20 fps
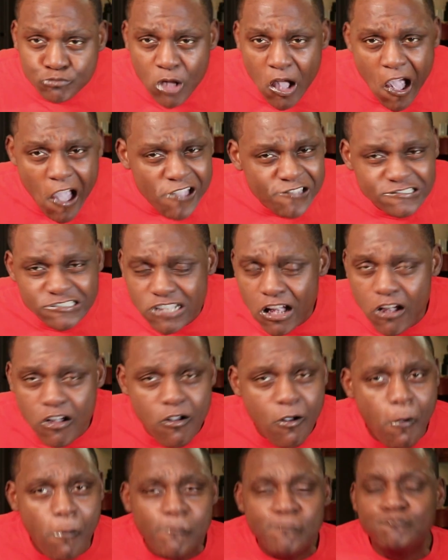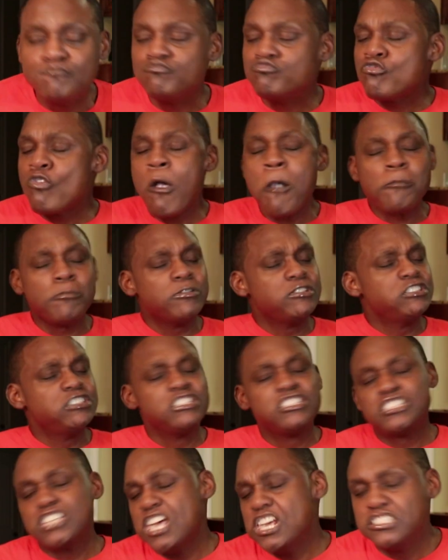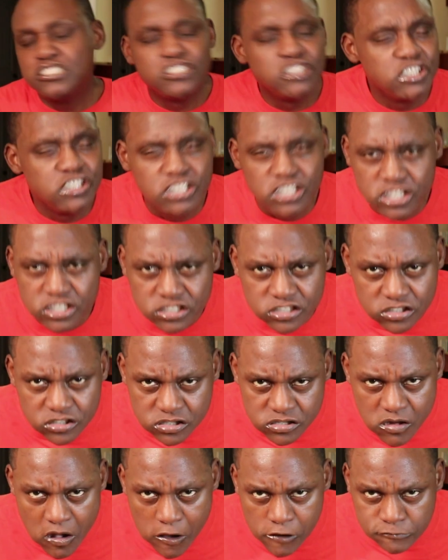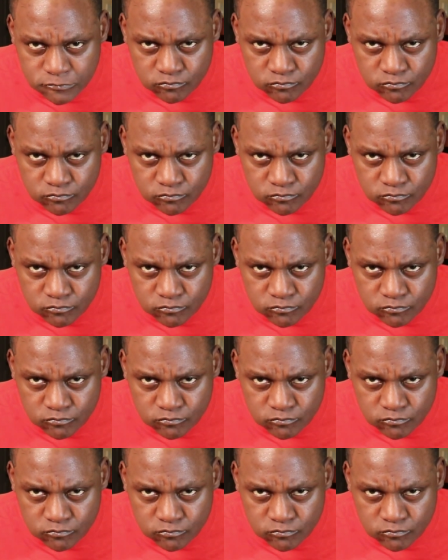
I need all of it. But it tastes delicious.